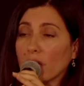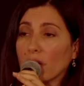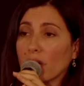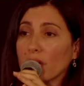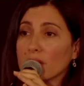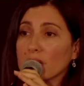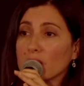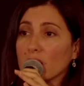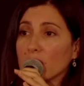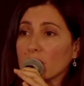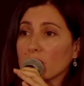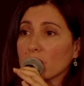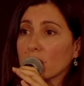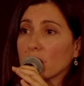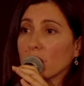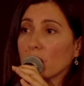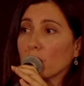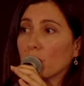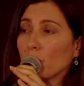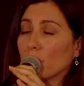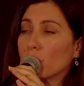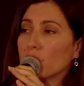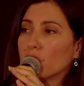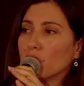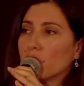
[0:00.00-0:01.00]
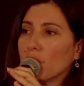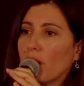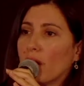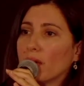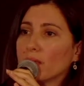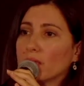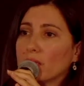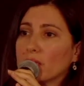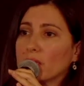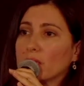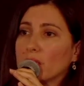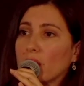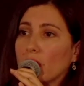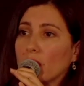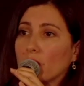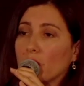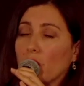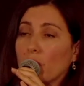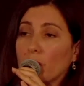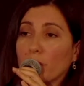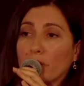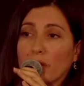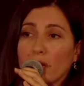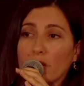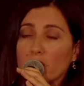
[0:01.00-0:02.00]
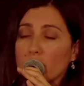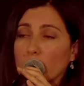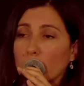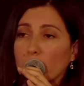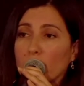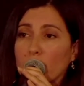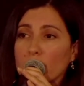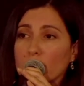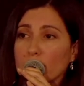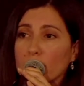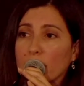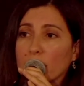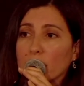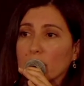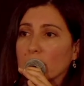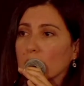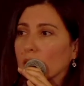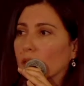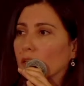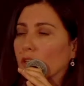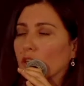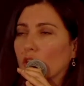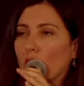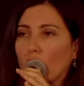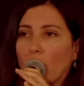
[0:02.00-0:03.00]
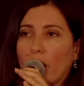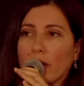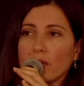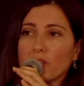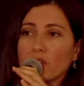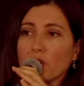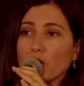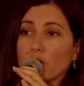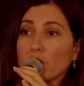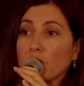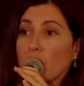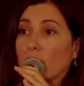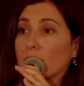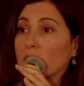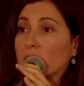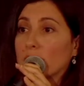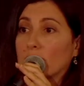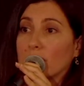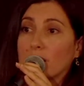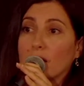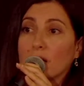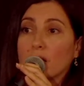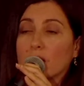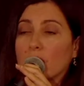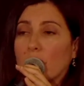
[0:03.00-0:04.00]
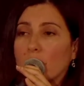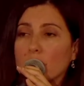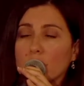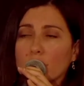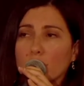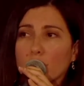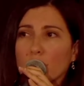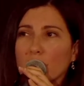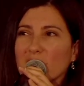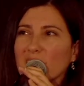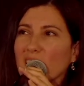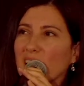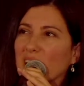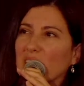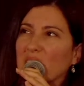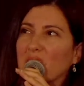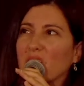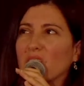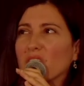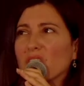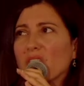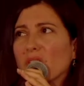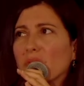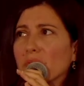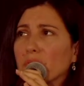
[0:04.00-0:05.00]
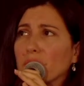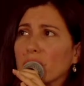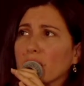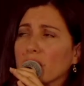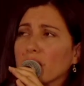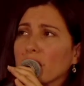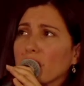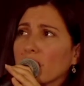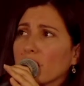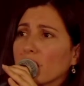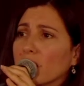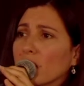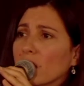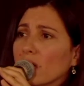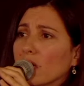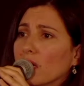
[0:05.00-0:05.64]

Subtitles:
And I said to them, do you understand combination prospecting? No, I don't. Do you understand touch points? Not really.